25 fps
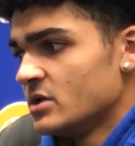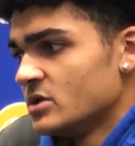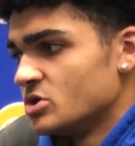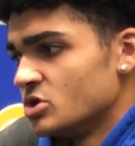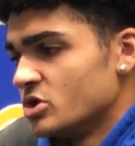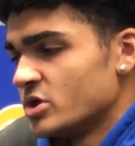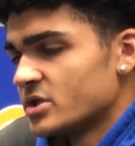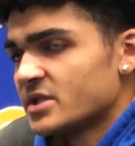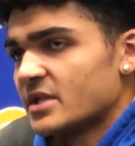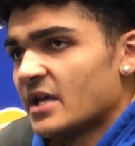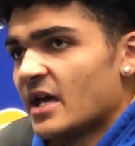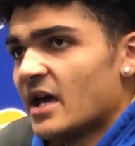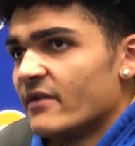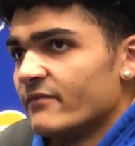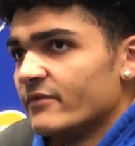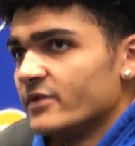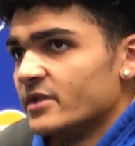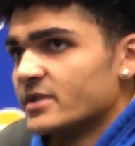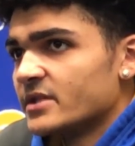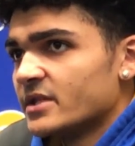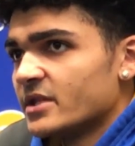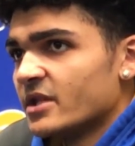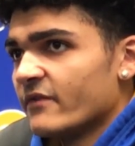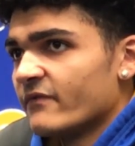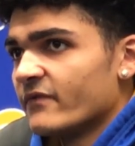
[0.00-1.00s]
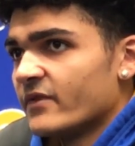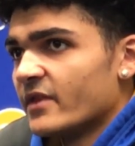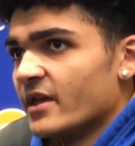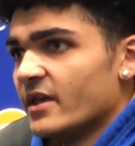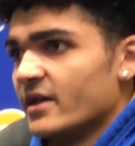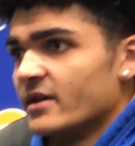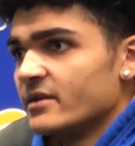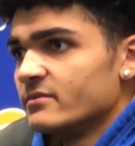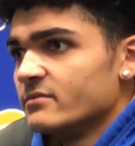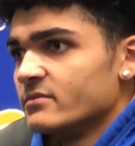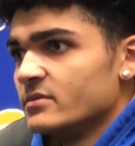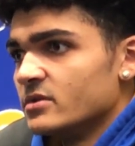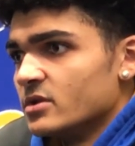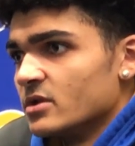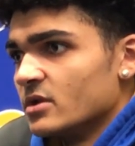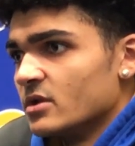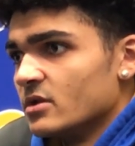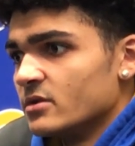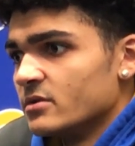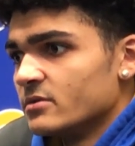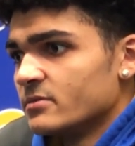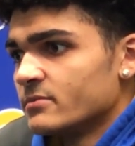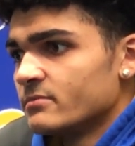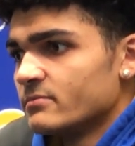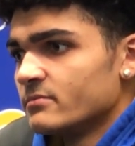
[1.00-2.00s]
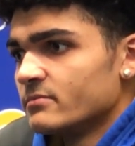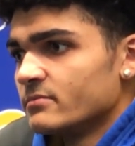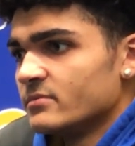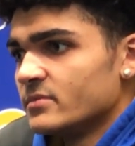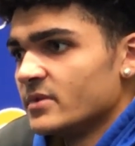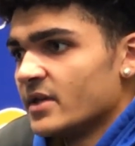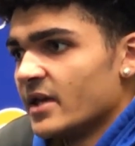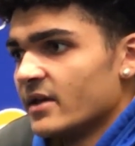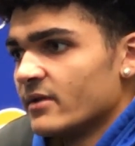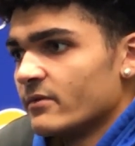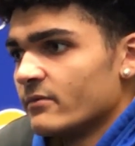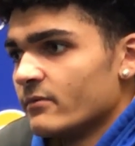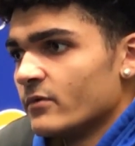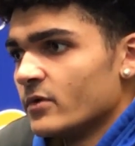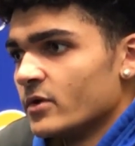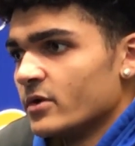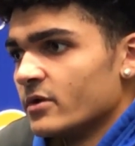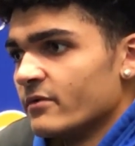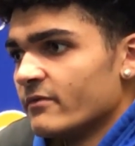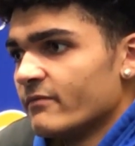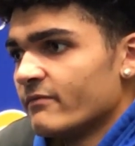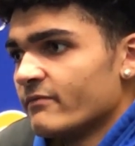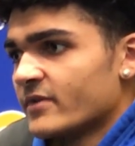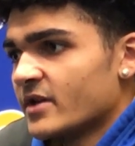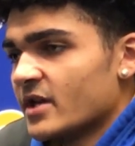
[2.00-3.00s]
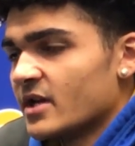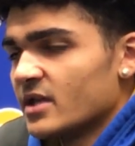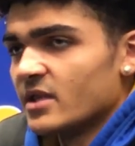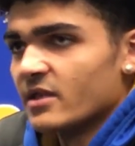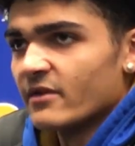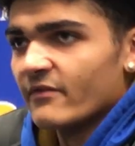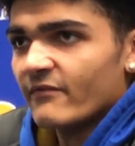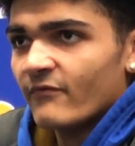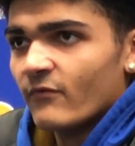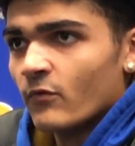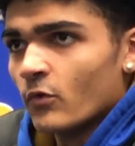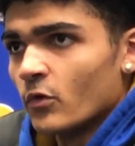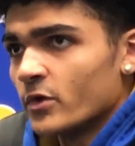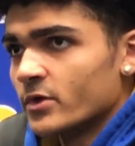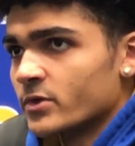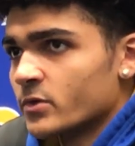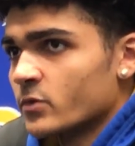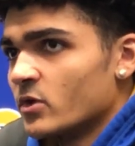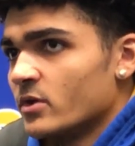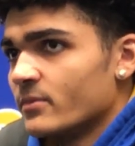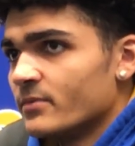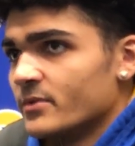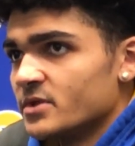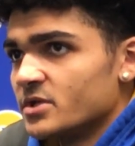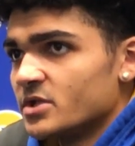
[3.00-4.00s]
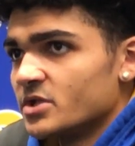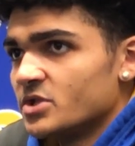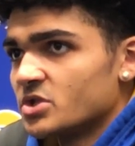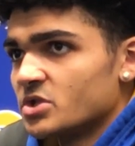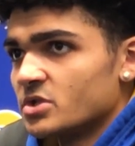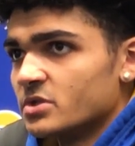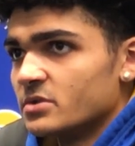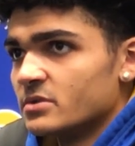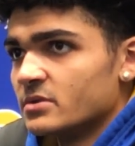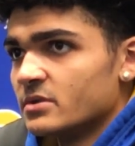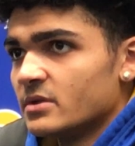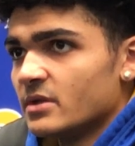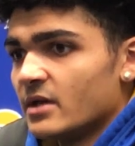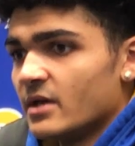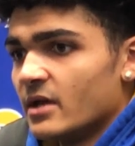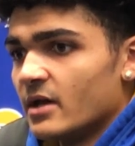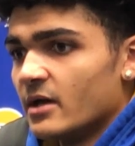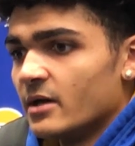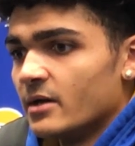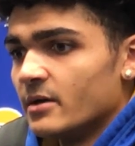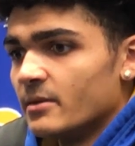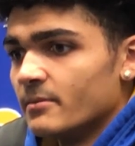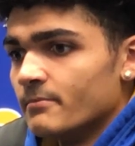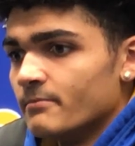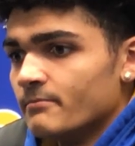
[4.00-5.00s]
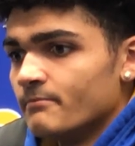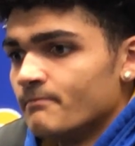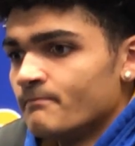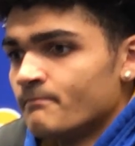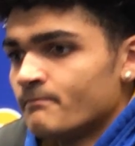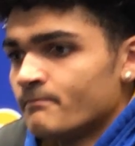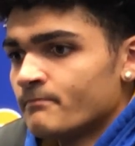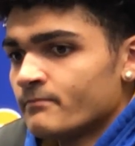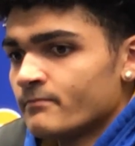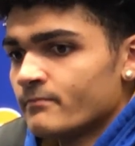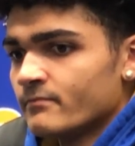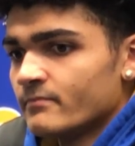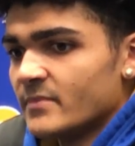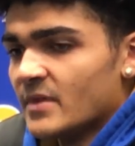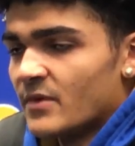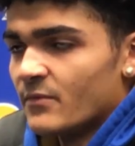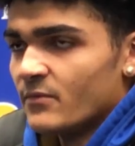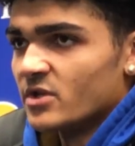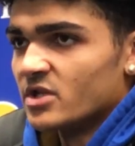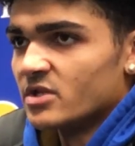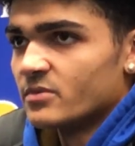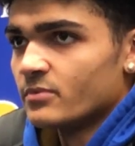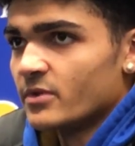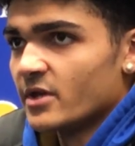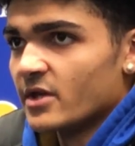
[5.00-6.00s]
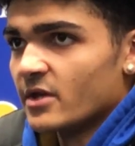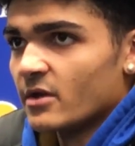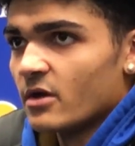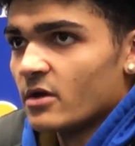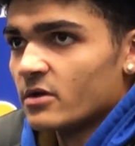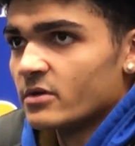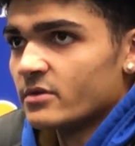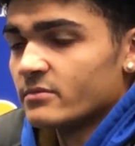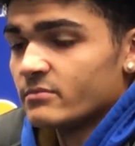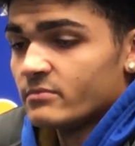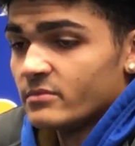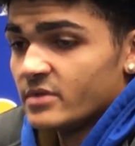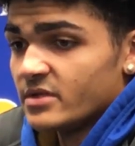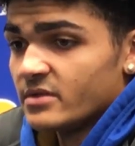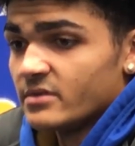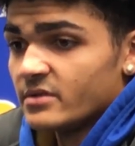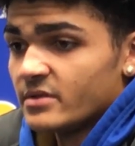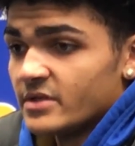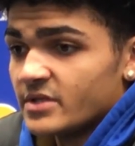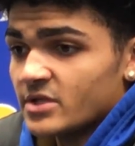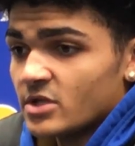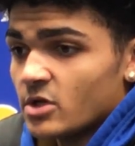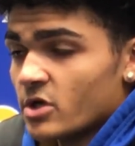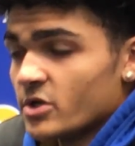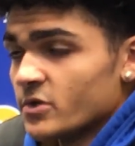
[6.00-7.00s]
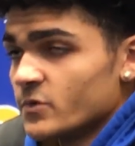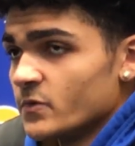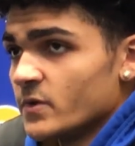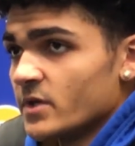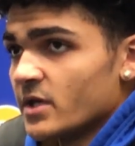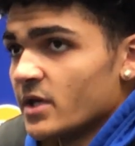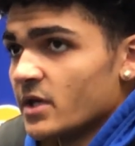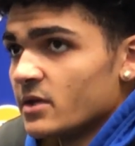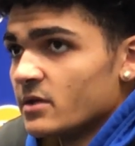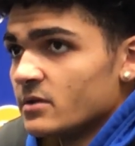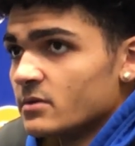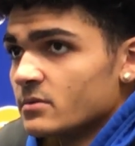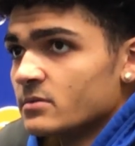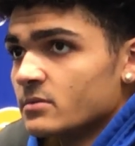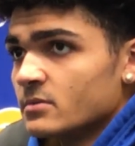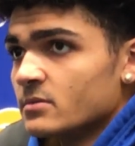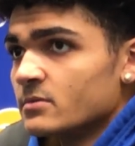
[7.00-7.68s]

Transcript: just the obvious stuff that, you know, like we're kind of that four three position, um, and we just play hard as hard as we can.